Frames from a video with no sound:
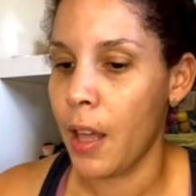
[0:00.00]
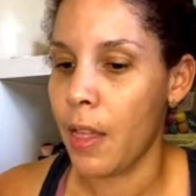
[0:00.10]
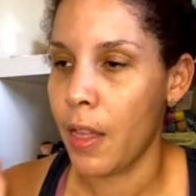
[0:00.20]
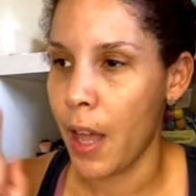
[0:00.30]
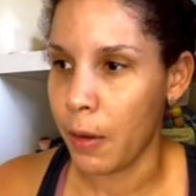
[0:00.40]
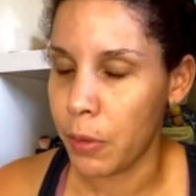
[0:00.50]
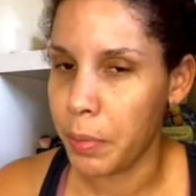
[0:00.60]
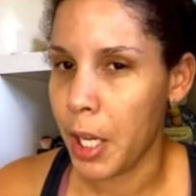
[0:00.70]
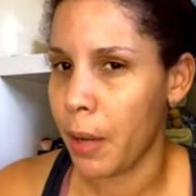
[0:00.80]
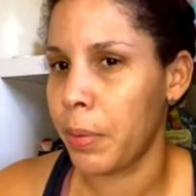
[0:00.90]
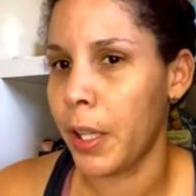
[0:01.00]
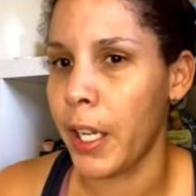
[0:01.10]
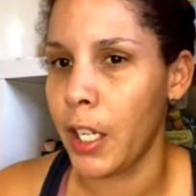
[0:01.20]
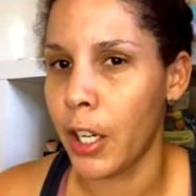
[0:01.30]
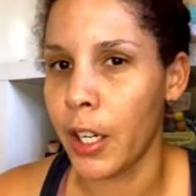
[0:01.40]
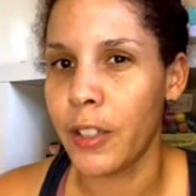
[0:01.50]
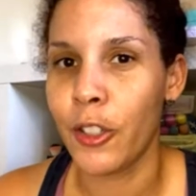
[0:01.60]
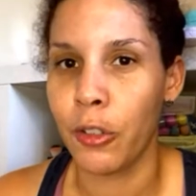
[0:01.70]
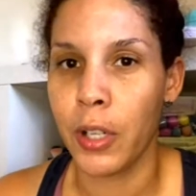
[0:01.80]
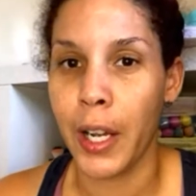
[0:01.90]
That will be up later,
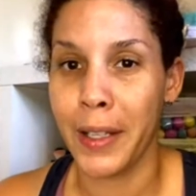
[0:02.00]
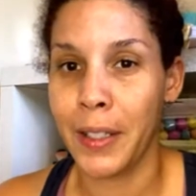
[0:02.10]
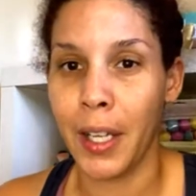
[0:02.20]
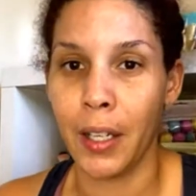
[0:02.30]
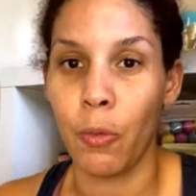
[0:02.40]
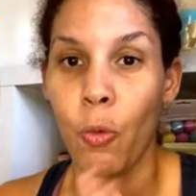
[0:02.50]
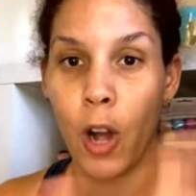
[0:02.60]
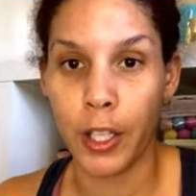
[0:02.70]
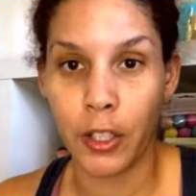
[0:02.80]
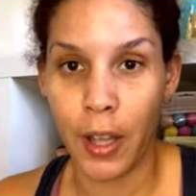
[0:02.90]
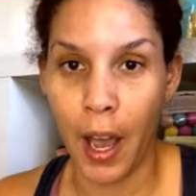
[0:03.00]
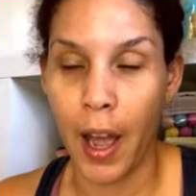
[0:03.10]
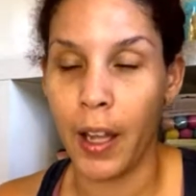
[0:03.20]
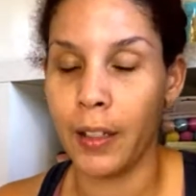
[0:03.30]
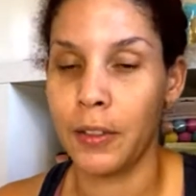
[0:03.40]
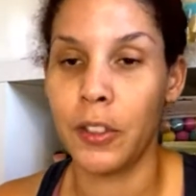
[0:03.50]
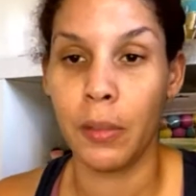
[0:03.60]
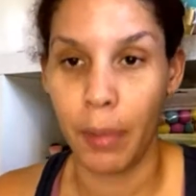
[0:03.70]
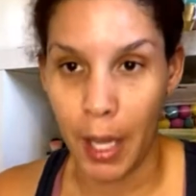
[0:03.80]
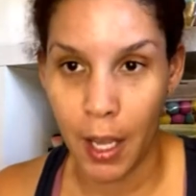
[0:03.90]
so you guys can watch that,
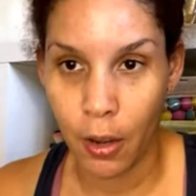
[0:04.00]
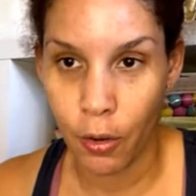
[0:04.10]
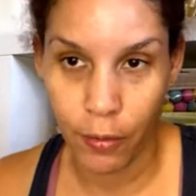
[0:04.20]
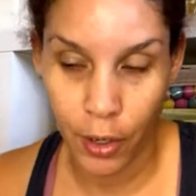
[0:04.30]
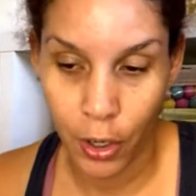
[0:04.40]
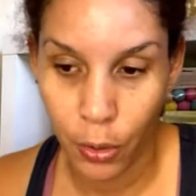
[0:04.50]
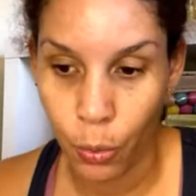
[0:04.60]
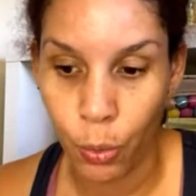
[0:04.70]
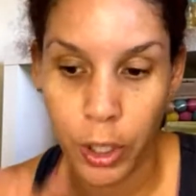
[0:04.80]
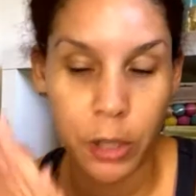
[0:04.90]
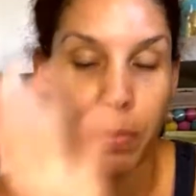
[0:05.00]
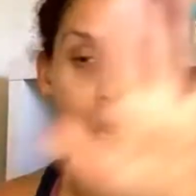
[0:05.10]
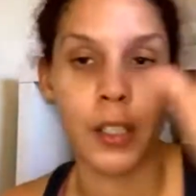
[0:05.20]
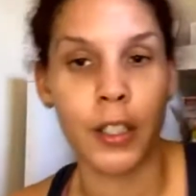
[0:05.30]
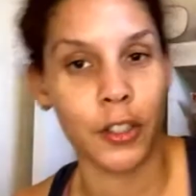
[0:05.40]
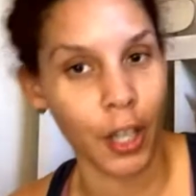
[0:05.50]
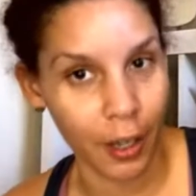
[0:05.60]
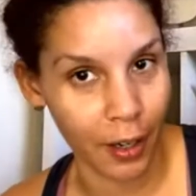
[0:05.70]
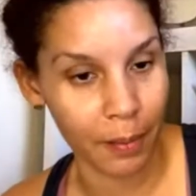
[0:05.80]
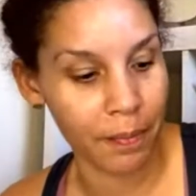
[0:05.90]
debate over which
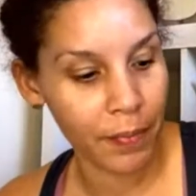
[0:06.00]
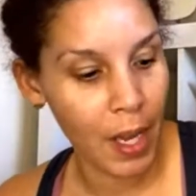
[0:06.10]
BoxyCharm